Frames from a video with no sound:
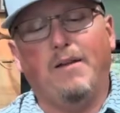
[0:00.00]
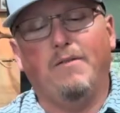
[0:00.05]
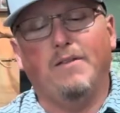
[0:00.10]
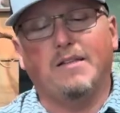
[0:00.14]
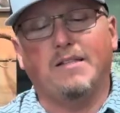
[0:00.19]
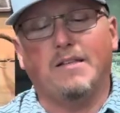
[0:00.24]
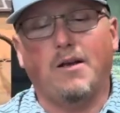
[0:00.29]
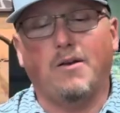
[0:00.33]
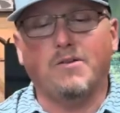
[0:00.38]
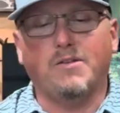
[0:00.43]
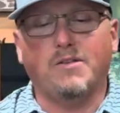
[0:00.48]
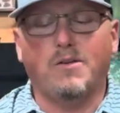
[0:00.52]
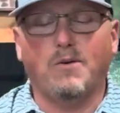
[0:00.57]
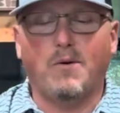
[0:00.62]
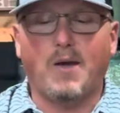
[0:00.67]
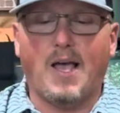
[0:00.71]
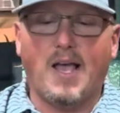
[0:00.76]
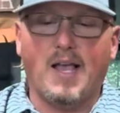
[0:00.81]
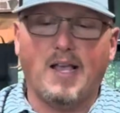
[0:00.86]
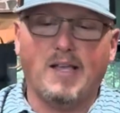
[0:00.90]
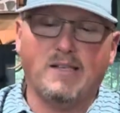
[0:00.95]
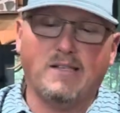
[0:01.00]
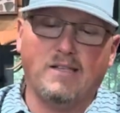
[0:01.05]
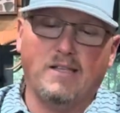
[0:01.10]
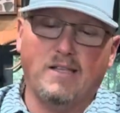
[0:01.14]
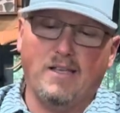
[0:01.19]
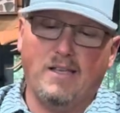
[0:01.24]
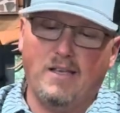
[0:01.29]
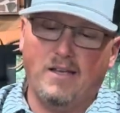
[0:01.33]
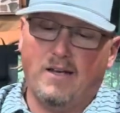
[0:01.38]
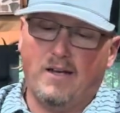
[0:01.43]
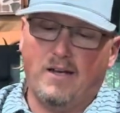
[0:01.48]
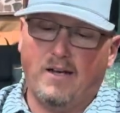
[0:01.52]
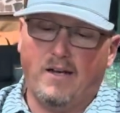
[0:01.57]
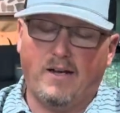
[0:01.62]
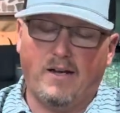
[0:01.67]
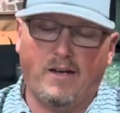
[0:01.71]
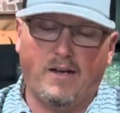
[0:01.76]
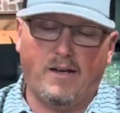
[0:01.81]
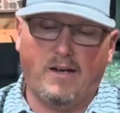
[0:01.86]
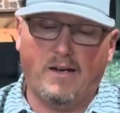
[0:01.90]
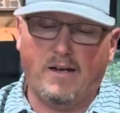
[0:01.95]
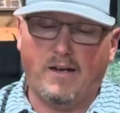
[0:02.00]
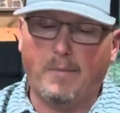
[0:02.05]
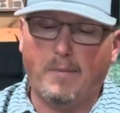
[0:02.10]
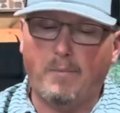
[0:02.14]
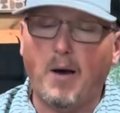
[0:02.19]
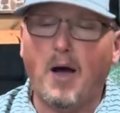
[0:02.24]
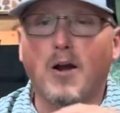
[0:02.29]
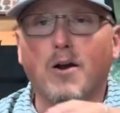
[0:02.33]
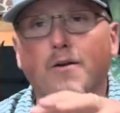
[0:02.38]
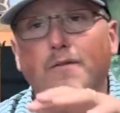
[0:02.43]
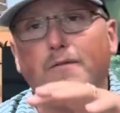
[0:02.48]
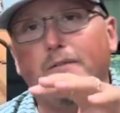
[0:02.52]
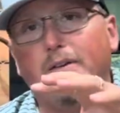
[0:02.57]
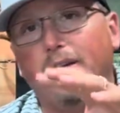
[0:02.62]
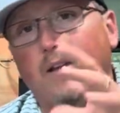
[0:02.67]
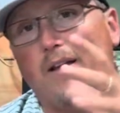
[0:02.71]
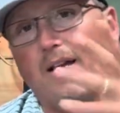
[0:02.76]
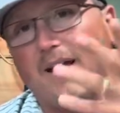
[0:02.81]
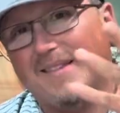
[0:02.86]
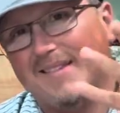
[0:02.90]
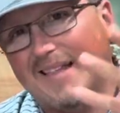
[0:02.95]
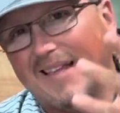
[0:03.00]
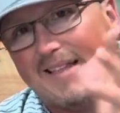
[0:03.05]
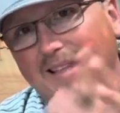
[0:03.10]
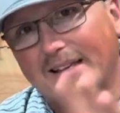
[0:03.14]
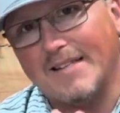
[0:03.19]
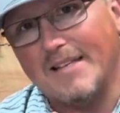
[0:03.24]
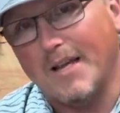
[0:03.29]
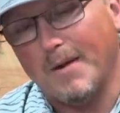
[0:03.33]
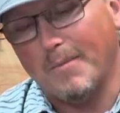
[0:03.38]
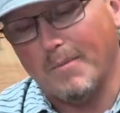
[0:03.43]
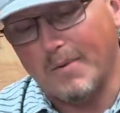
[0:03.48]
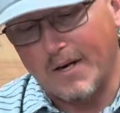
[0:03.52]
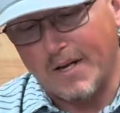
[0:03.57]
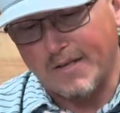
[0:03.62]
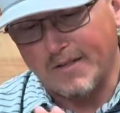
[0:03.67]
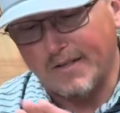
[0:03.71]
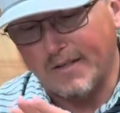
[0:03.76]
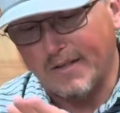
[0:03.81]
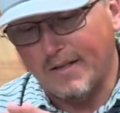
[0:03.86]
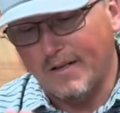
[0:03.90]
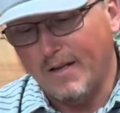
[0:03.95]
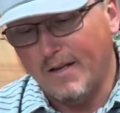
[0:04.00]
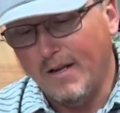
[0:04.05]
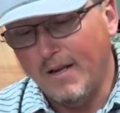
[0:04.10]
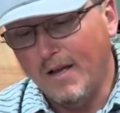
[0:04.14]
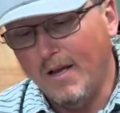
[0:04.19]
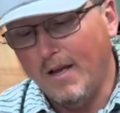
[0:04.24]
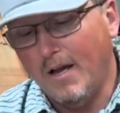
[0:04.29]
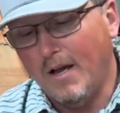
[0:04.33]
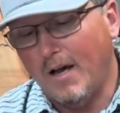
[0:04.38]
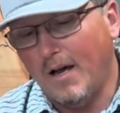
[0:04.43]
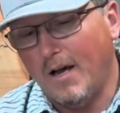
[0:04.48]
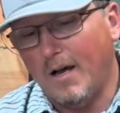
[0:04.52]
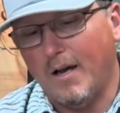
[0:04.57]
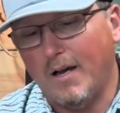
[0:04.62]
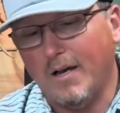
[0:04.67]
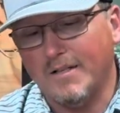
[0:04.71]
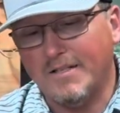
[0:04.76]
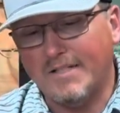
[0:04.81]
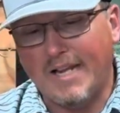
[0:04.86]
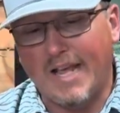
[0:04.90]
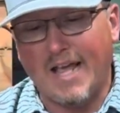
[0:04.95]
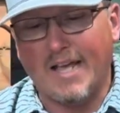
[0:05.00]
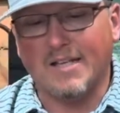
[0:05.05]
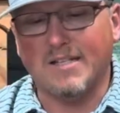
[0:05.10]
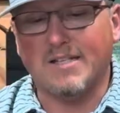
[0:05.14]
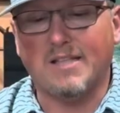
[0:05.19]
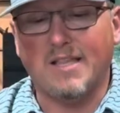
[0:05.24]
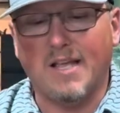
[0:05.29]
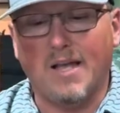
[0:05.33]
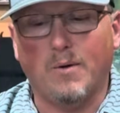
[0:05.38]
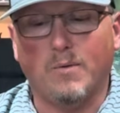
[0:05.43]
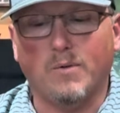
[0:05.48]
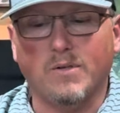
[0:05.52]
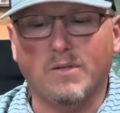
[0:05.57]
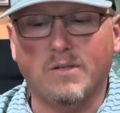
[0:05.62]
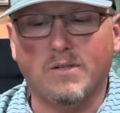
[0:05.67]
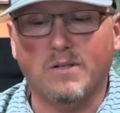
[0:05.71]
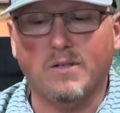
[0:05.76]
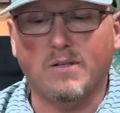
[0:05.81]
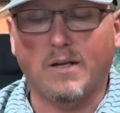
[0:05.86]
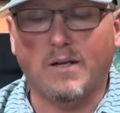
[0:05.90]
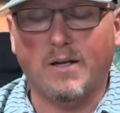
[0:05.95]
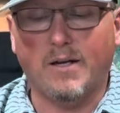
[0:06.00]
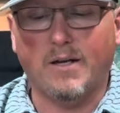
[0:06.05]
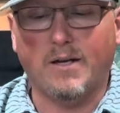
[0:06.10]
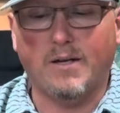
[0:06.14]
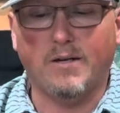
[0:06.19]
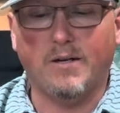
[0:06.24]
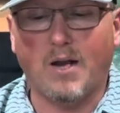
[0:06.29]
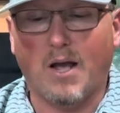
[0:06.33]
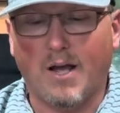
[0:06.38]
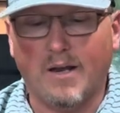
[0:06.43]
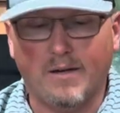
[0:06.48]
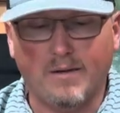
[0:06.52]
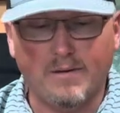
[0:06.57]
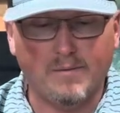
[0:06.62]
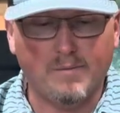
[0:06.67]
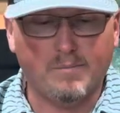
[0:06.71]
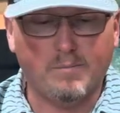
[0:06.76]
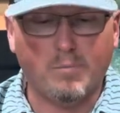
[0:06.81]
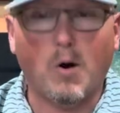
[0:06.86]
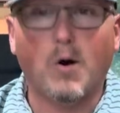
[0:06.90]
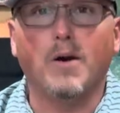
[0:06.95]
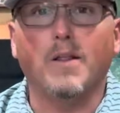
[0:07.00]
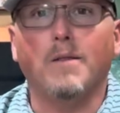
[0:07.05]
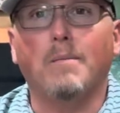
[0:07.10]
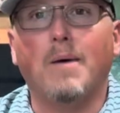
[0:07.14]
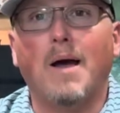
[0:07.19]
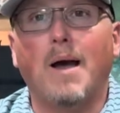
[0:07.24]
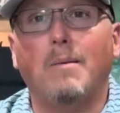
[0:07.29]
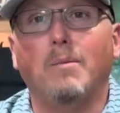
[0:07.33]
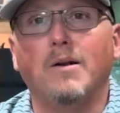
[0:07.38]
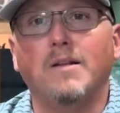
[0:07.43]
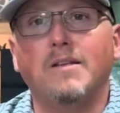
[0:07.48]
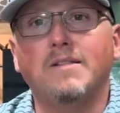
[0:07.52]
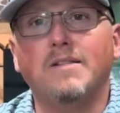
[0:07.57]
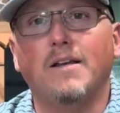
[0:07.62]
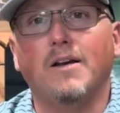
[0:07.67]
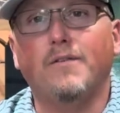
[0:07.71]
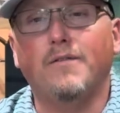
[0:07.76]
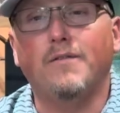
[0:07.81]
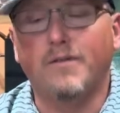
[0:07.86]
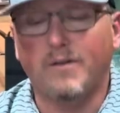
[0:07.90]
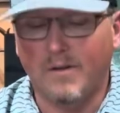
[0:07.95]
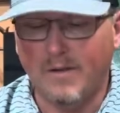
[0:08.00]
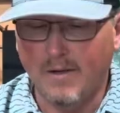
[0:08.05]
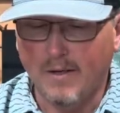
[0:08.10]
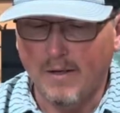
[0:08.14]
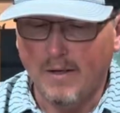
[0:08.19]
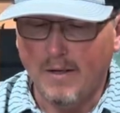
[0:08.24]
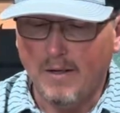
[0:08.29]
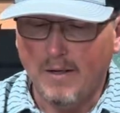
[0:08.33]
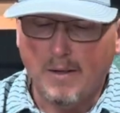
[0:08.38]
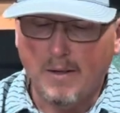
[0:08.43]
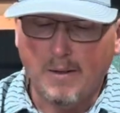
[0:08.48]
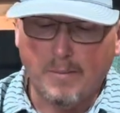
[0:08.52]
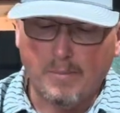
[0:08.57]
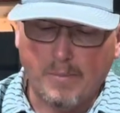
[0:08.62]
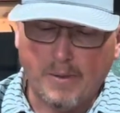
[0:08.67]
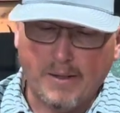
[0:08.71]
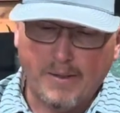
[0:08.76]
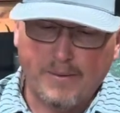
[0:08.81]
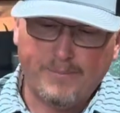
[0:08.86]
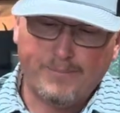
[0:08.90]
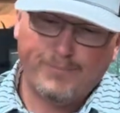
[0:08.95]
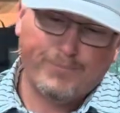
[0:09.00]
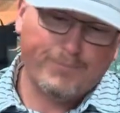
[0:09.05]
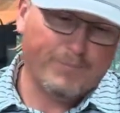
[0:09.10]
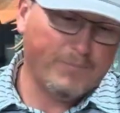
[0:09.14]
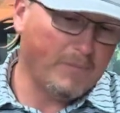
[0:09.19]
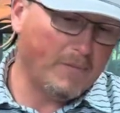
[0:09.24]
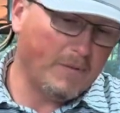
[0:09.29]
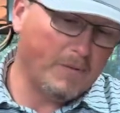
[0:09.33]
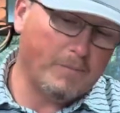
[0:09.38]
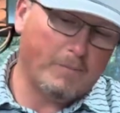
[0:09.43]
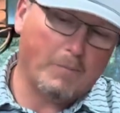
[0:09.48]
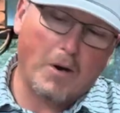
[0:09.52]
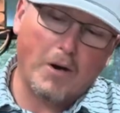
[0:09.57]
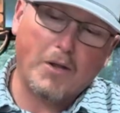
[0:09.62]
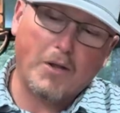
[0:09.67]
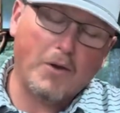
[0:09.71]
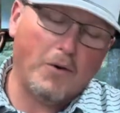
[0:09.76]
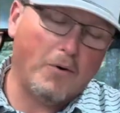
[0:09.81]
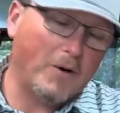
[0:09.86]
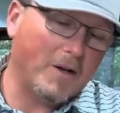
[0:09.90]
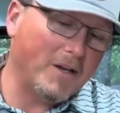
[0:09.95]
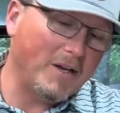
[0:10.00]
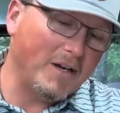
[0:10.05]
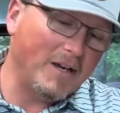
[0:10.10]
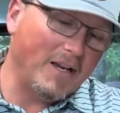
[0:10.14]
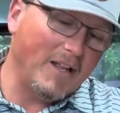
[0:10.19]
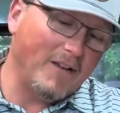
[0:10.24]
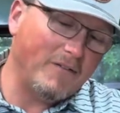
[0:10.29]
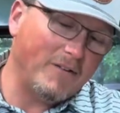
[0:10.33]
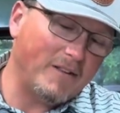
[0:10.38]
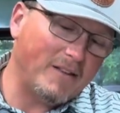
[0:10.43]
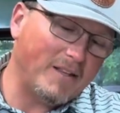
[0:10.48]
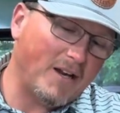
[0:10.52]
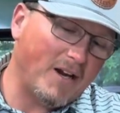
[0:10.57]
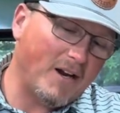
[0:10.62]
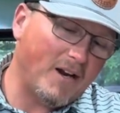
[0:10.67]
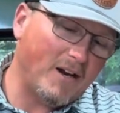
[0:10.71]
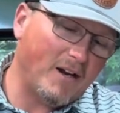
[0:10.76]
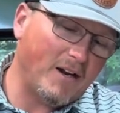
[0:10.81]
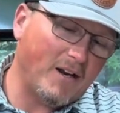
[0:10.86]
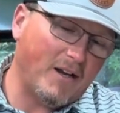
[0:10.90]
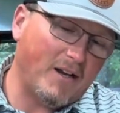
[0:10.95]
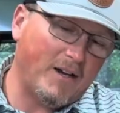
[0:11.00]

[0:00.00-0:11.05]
this also has the apocryphy, I think that's how you pronounce it, text that was not part of the Bible itself. But very cool. I couldn't leave it there.